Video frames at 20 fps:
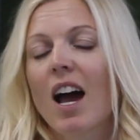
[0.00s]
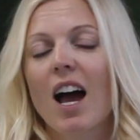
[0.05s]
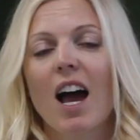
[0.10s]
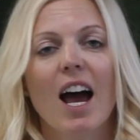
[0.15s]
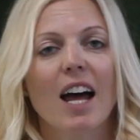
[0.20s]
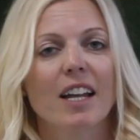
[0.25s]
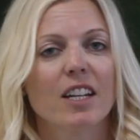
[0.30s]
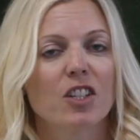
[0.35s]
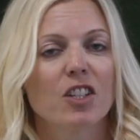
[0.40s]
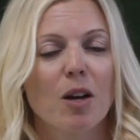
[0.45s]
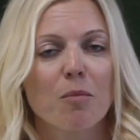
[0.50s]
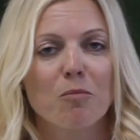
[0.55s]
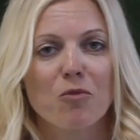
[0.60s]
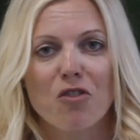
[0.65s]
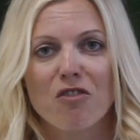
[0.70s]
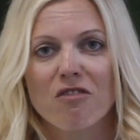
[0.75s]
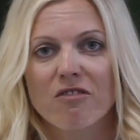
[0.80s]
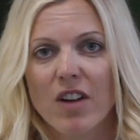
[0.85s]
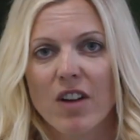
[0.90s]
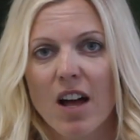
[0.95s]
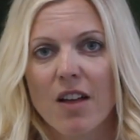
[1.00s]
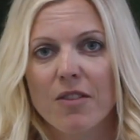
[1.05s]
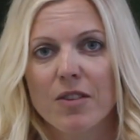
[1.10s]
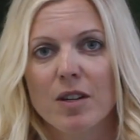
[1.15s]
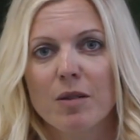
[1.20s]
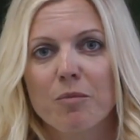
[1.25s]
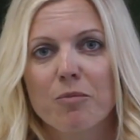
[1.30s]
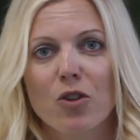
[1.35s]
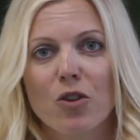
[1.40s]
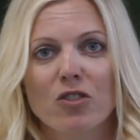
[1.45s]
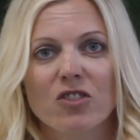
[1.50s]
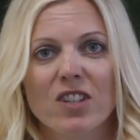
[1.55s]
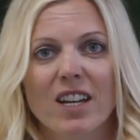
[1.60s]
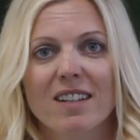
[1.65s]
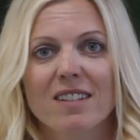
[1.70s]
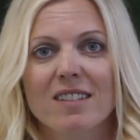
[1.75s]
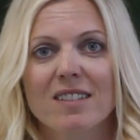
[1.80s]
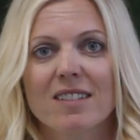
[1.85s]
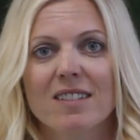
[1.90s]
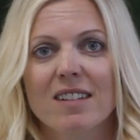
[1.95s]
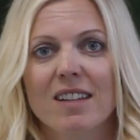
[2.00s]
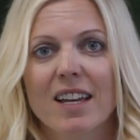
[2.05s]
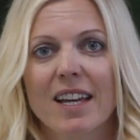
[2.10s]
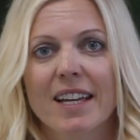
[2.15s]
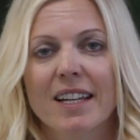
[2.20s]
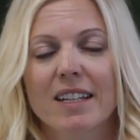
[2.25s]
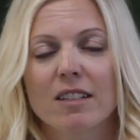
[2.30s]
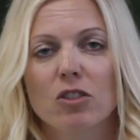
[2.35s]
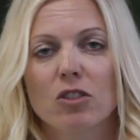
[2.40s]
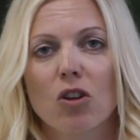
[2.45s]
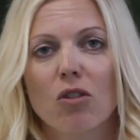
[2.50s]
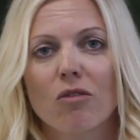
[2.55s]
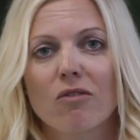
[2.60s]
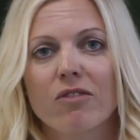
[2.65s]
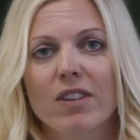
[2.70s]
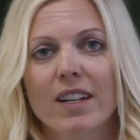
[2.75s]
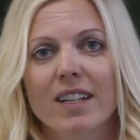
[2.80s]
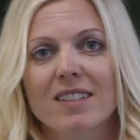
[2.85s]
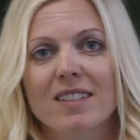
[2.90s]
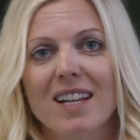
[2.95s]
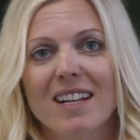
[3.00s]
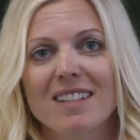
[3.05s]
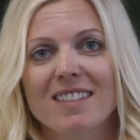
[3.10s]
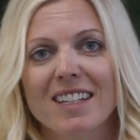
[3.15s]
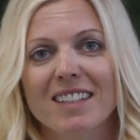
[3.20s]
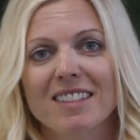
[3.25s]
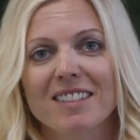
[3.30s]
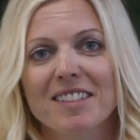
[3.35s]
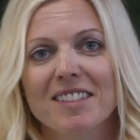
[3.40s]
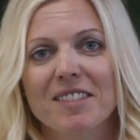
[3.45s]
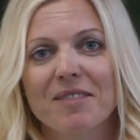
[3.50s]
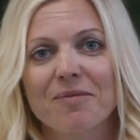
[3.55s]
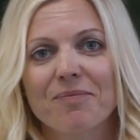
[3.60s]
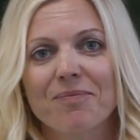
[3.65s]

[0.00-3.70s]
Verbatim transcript: and a number of other projects in conflict settings.